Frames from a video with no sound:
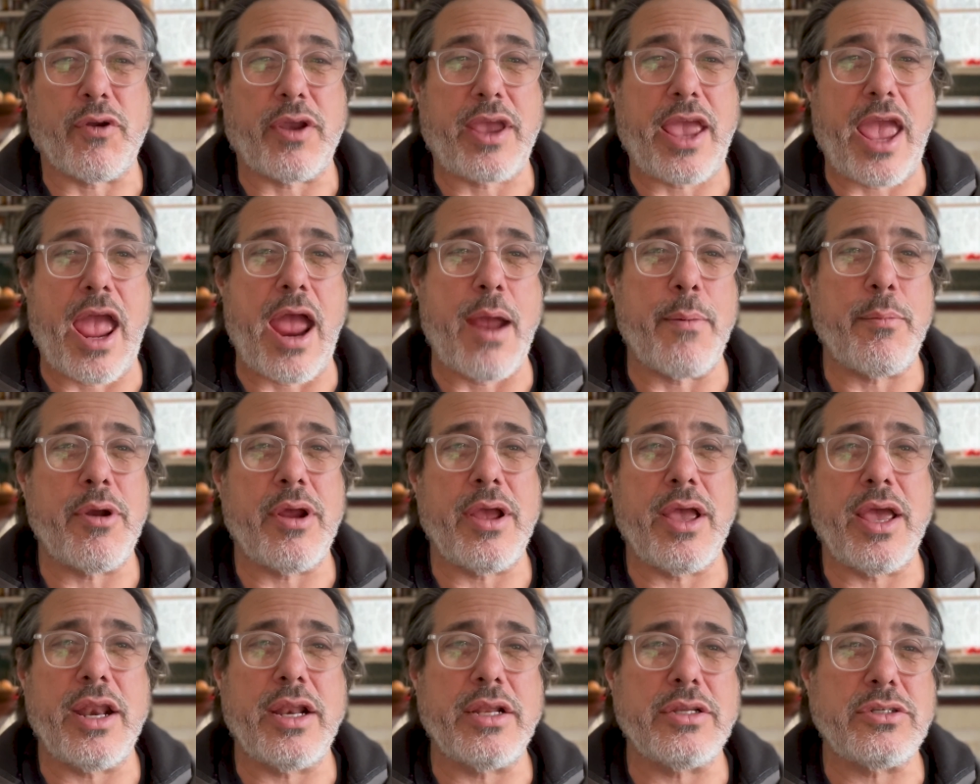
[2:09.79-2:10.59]
camera,
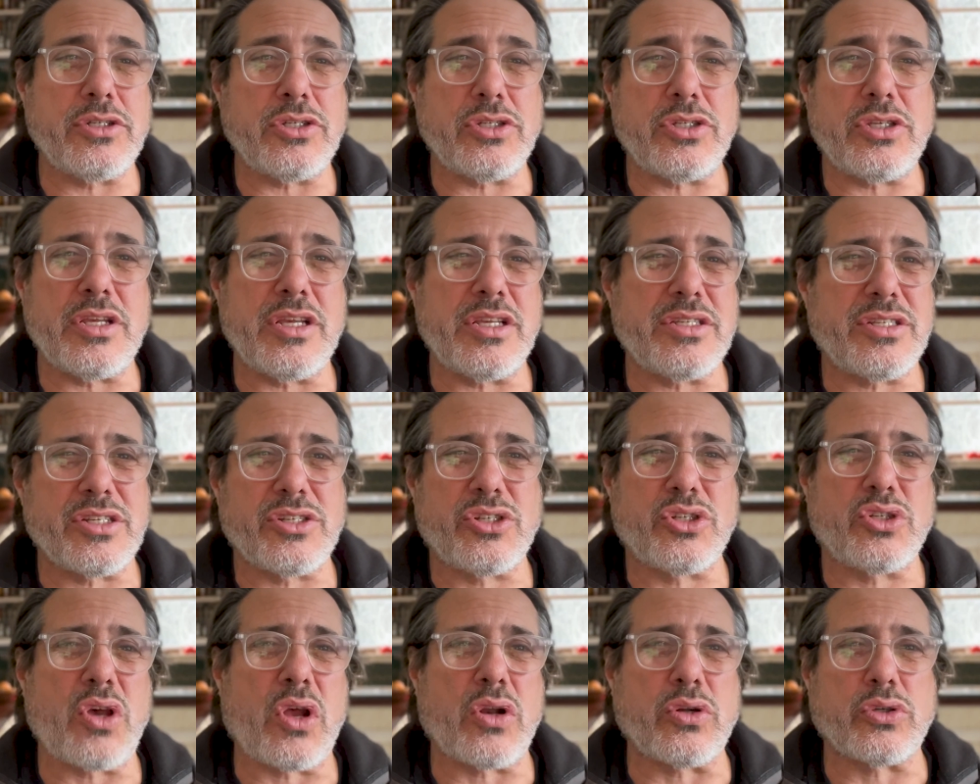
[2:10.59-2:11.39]
and it's a
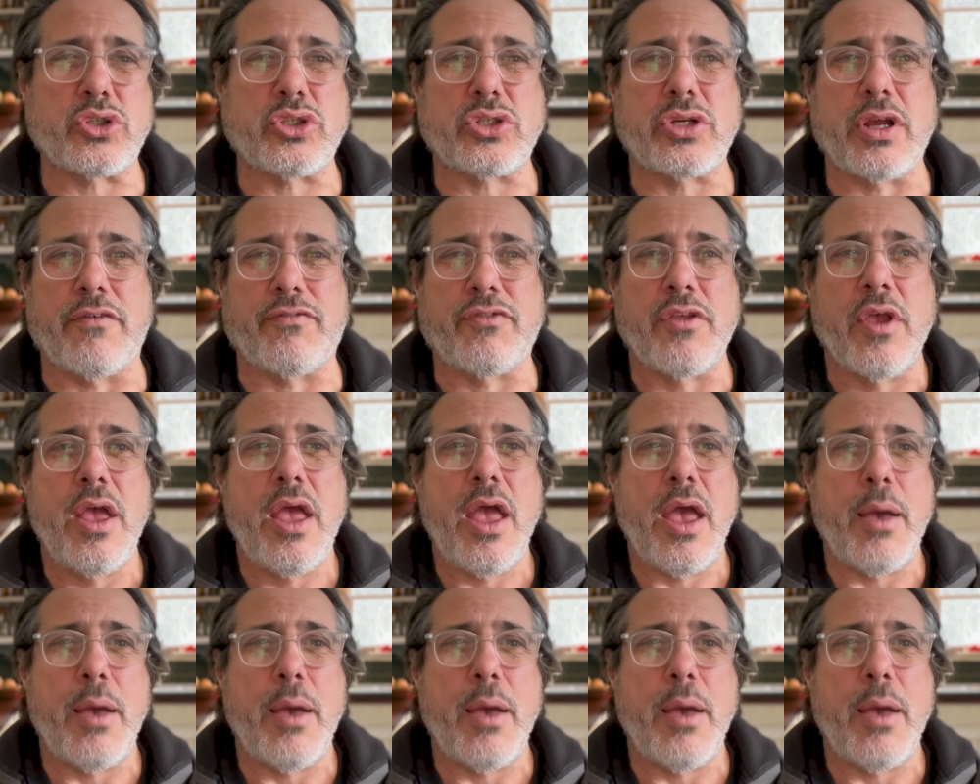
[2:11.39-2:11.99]
subtle shift,